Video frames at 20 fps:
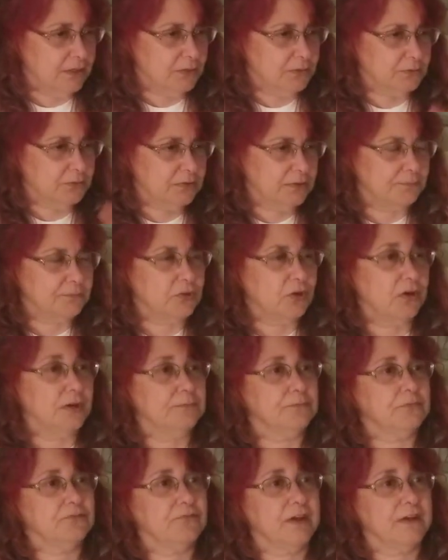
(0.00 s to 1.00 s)

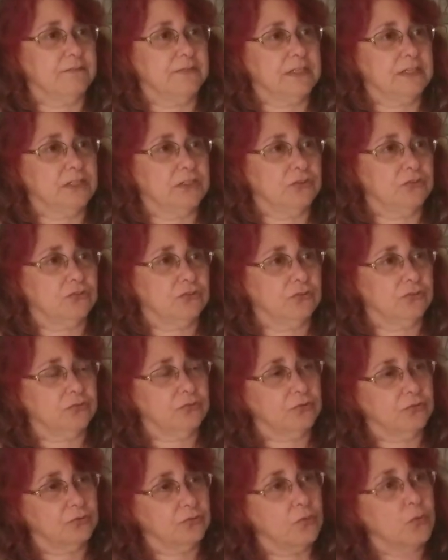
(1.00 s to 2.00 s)
Sometimes gravity
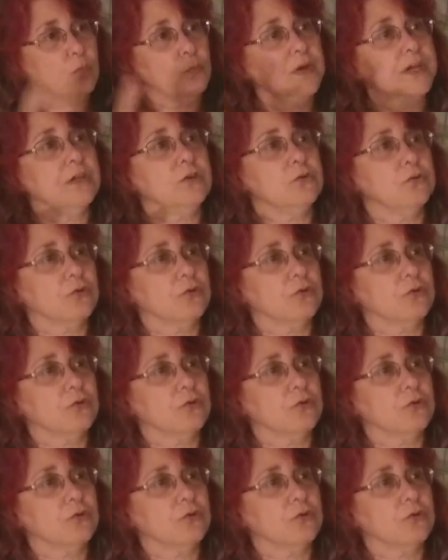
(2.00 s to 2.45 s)
issues are the way your